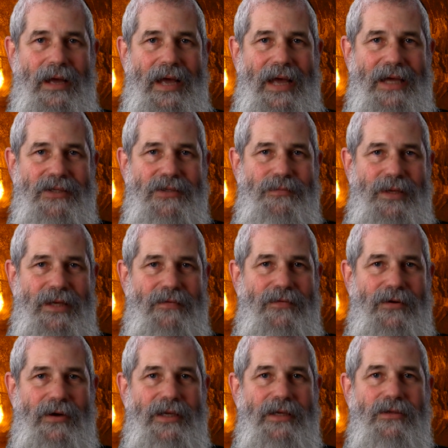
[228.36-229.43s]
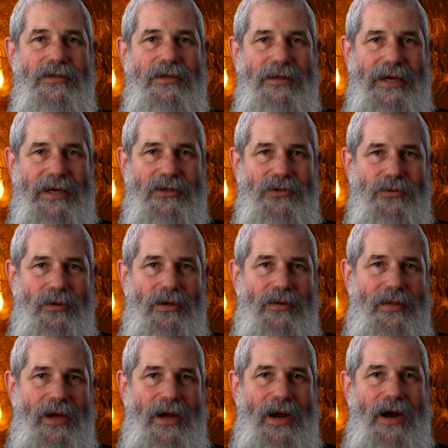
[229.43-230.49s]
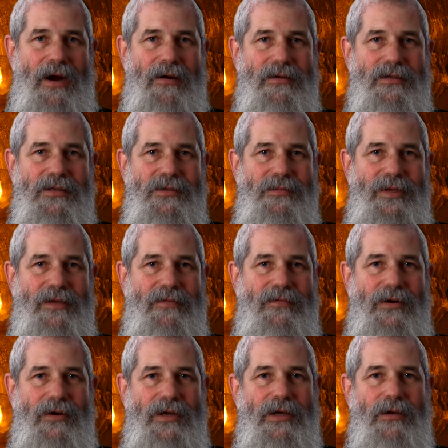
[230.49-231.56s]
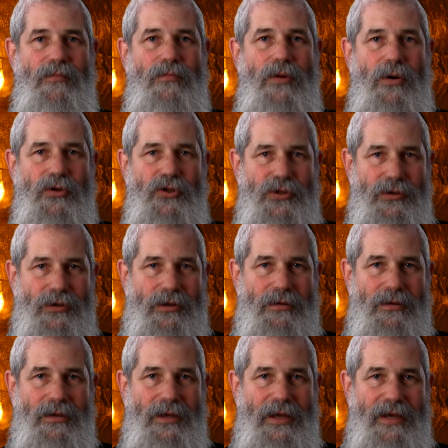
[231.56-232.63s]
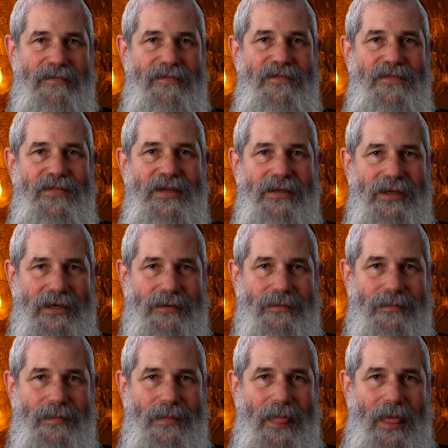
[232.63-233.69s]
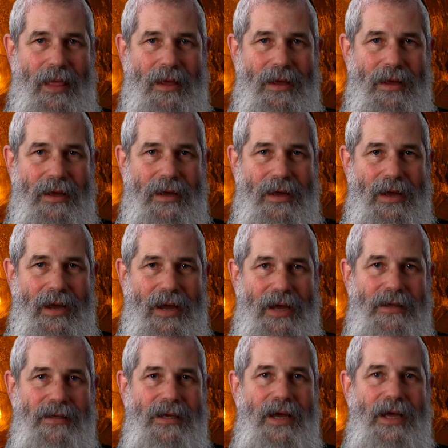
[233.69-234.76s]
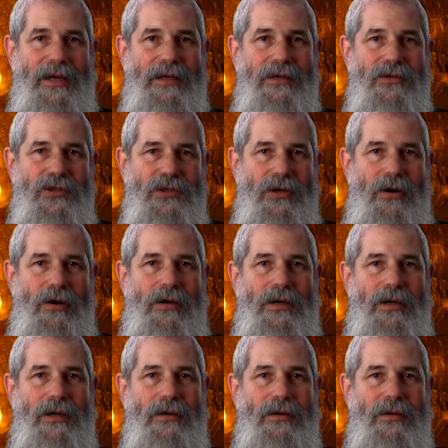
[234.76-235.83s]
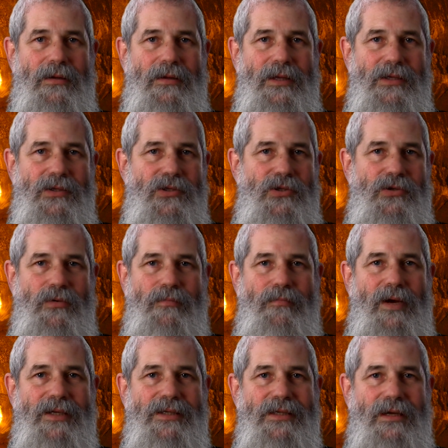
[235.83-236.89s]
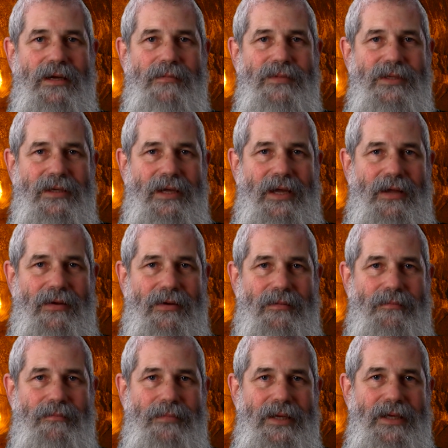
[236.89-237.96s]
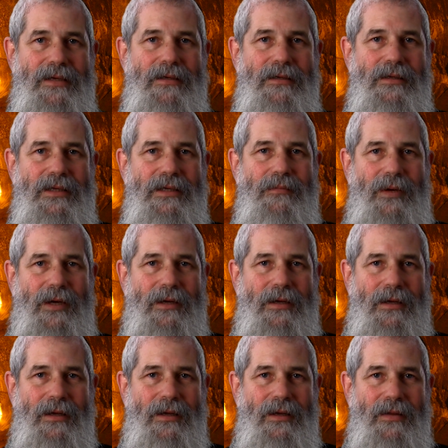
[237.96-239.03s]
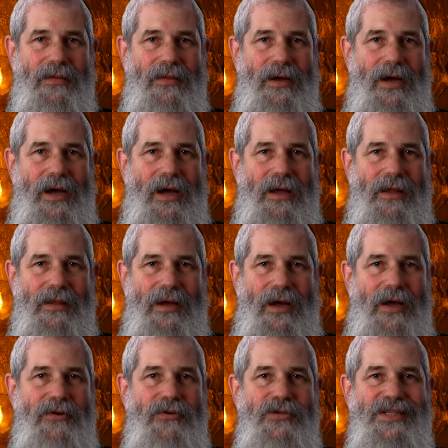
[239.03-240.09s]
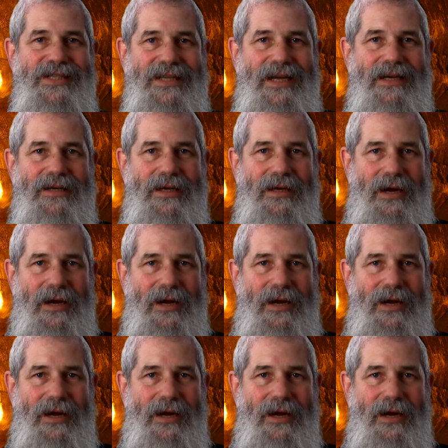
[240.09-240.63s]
as being very intellectual and the heart as being very emotional and feeling. And yet, in Torah, these two must come together. Bina Liba, the understanding